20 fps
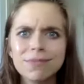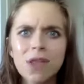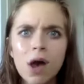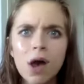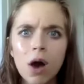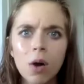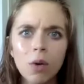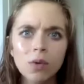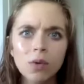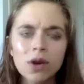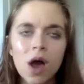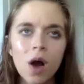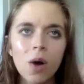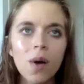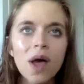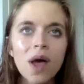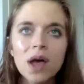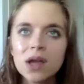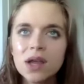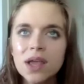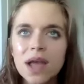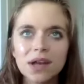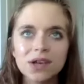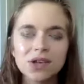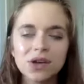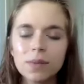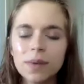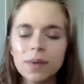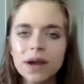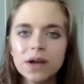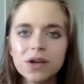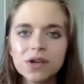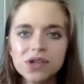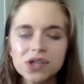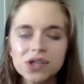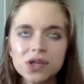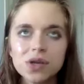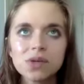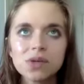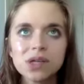No, no. Yeah, don't wear your
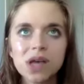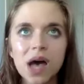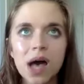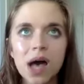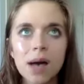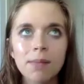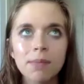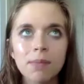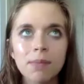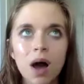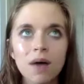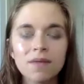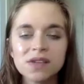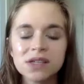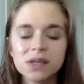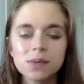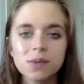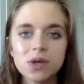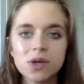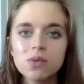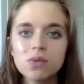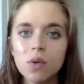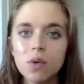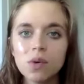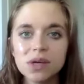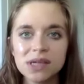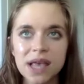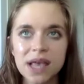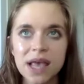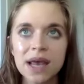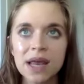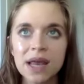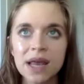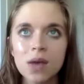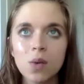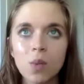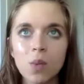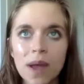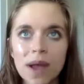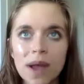suit. Obviously when you go to
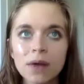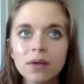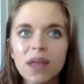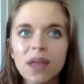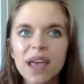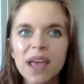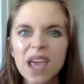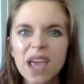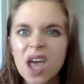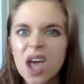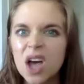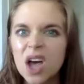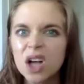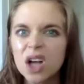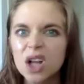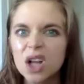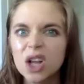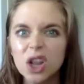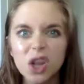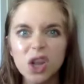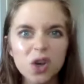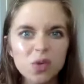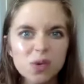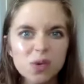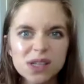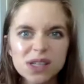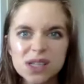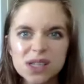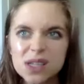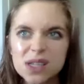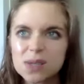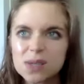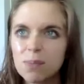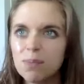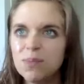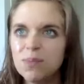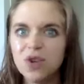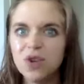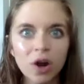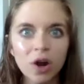tanning, wear like loose,
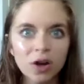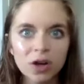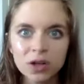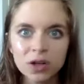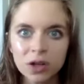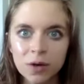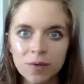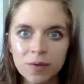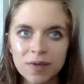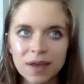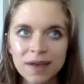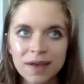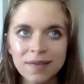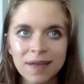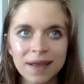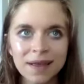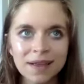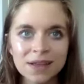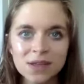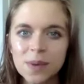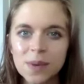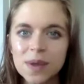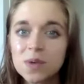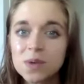dark clothing. Like that's why you